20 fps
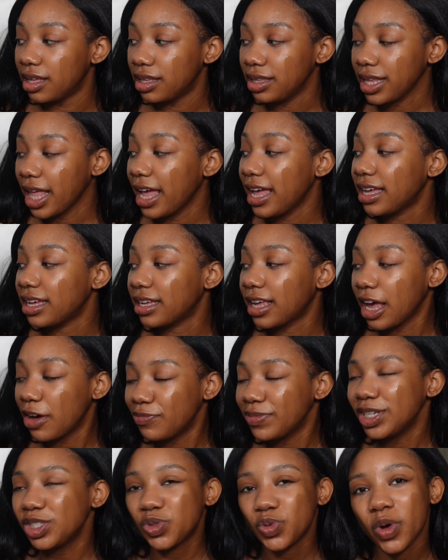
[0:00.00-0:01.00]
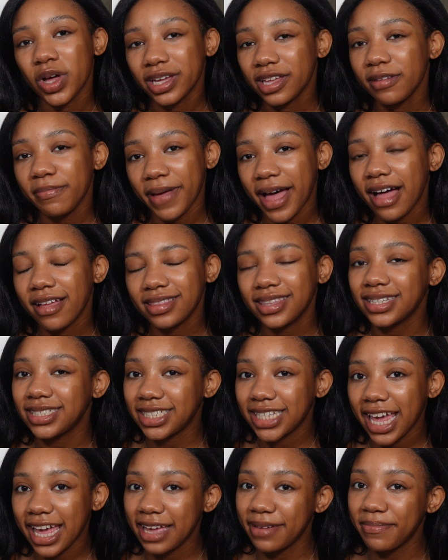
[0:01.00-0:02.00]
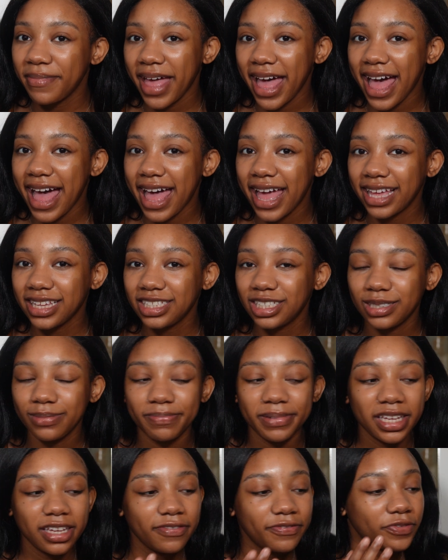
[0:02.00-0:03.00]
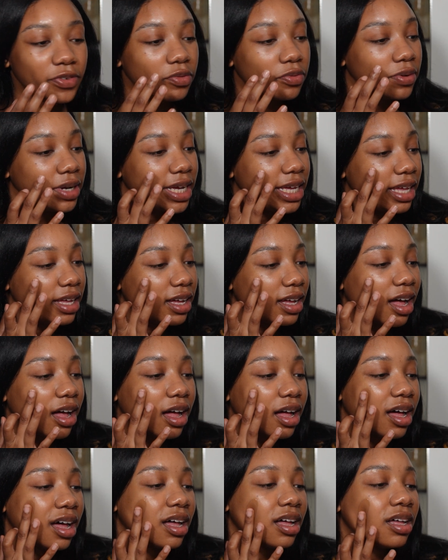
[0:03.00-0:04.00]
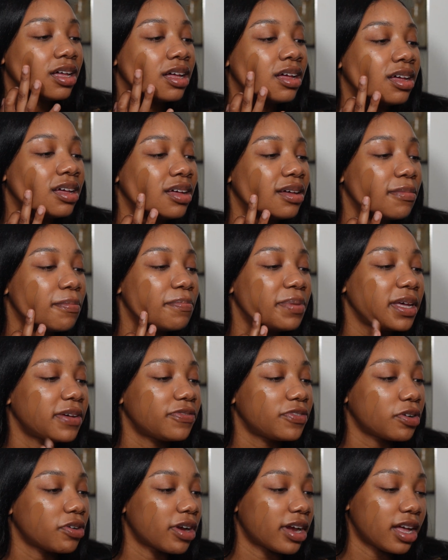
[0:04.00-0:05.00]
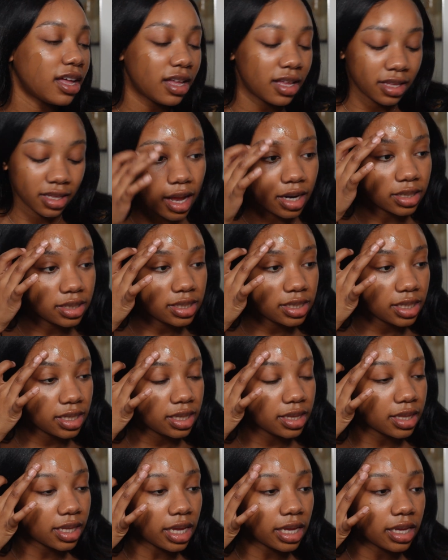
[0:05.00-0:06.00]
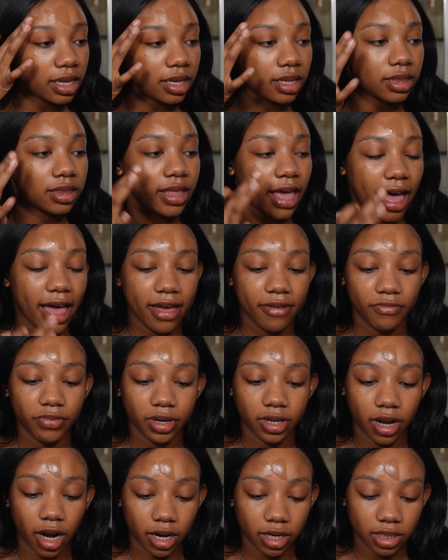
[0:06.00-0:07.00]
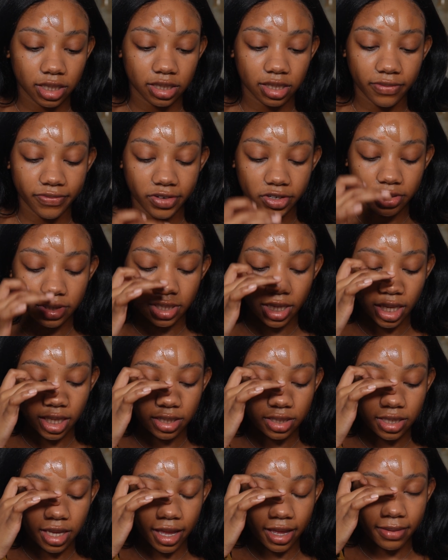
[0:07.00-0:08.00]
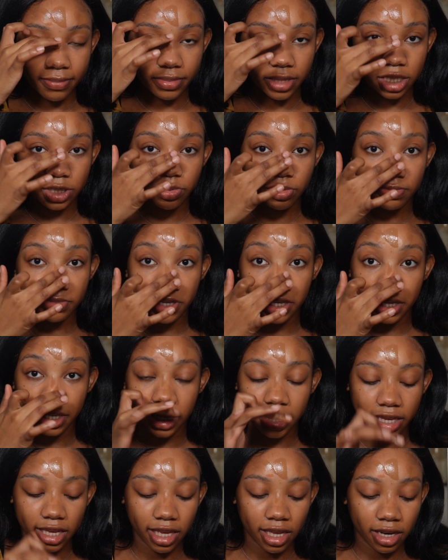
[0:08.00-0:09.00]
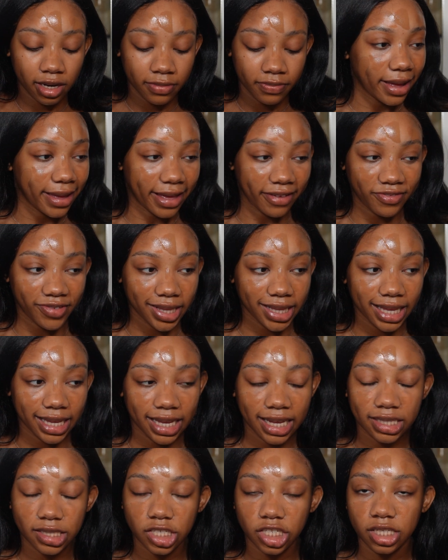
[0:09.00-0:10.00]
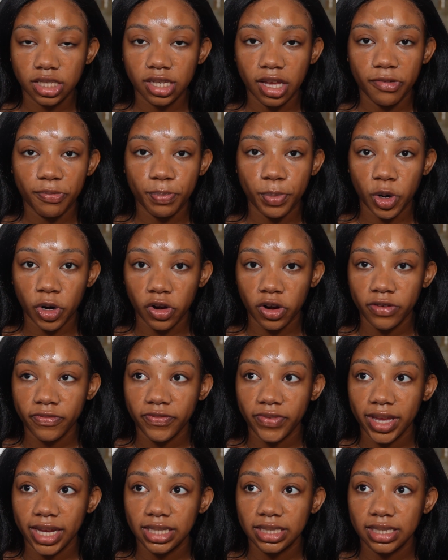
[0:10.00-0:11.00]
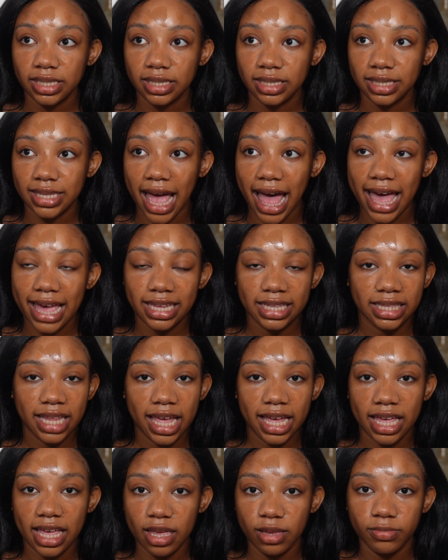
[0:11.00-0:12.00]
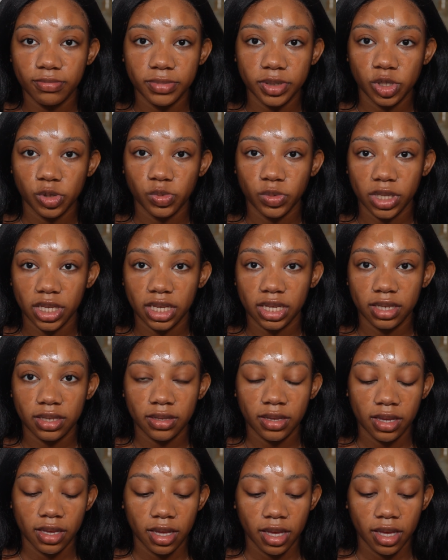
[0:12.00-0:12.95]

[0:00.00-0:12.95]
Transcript: Like, can we talk about the shade match? Be for real. Be for real. Honestly think that regardless of your skin type, this would be good. I feel like it's just a perfect satin, like in between.